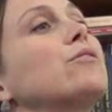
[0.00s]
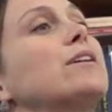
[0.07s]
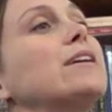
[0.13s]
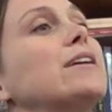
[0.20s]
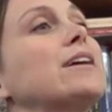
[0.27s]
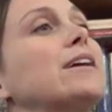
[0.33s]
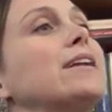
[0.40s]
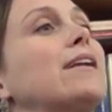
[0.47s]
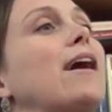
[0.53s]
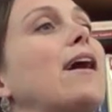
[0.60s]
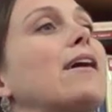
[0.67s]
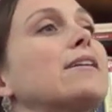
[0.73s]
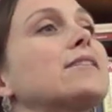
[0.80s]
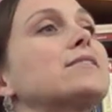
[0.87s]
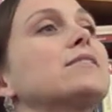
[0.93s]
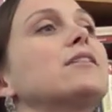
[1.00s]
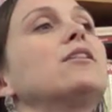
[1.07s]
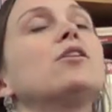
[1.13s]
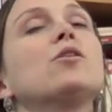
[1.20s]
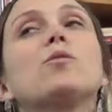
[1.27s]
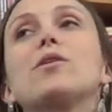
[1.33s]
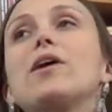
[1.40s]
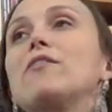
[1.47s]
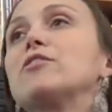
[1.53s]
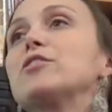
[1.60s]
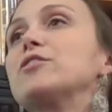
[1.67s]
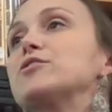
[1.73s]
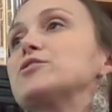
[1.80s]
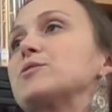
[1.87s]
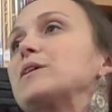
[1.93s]
going to connect whatever
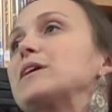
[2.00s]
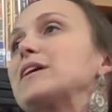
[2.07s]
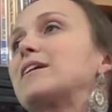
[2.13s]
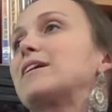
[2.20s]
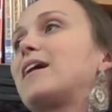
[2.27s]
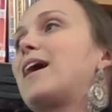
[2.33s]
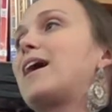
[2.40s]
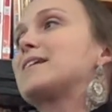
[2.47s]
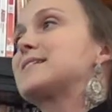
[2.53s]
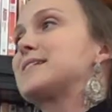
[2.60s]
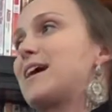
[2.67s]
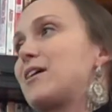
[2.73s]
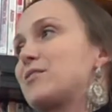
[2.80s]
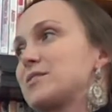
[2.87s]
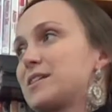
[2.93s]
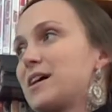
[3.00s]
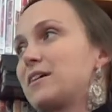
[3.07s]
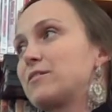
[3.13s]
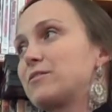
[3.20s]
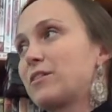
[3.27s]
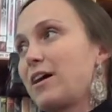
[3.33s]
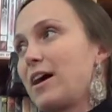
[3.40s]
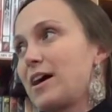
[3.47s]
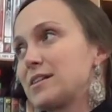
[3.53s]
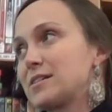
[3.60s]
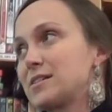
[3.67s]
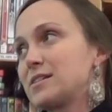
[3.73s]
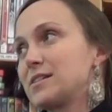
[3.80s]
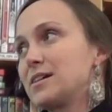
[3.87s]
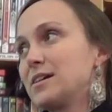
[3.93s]
you're doing in class outside of
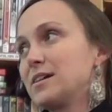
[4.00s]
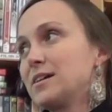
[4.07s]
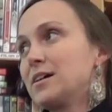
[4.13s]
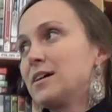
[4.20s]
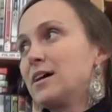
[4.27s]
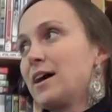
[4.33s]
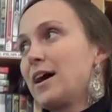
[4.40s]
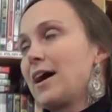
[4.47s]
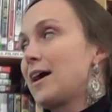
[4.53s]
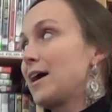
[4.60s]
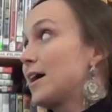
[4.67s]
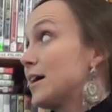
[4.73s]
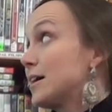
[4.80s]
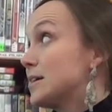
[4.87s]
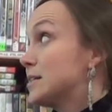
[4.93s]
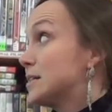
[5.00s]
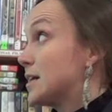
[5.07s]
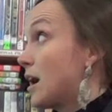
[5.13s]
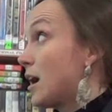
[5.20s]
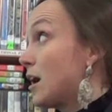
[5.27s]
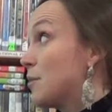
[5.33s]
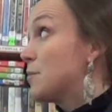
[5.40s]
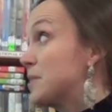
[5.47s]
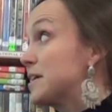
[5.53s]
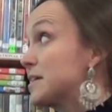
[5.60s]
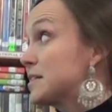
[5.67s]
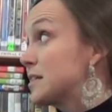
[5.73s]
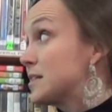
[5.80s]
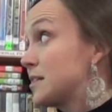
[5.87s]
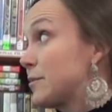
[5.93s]
class? And
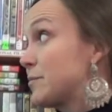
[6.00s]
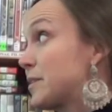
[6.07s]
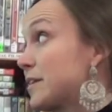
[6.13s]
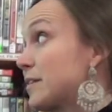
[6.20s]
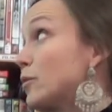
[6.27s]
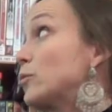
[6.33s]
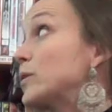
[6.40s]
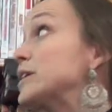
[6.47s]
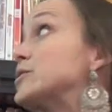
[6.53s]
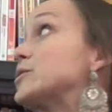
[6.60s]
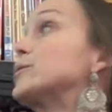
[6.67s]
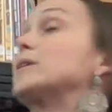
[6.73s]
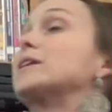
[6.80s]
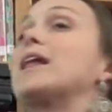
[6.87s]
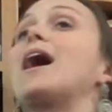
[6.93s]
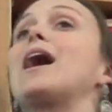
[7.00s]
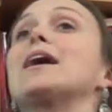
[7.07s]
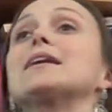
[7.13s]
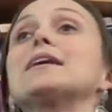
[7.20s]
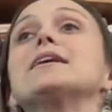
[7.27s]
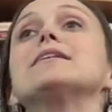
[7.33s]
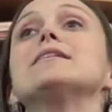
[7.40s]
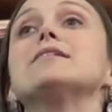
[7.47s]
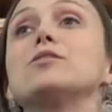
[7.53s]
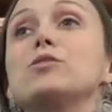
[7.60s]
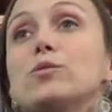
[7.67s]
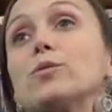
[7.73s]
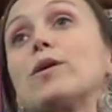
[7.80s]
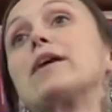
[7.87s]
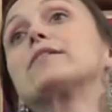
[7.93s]
this is something that we do a lot in the
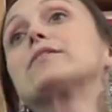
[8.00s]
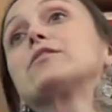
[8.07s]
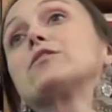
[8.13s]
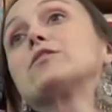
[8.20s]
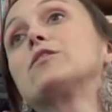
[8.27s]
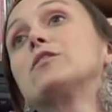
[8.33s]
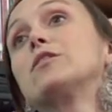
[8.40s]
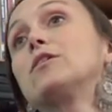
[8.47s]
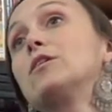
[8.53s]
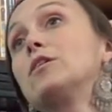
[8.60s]
U.S.,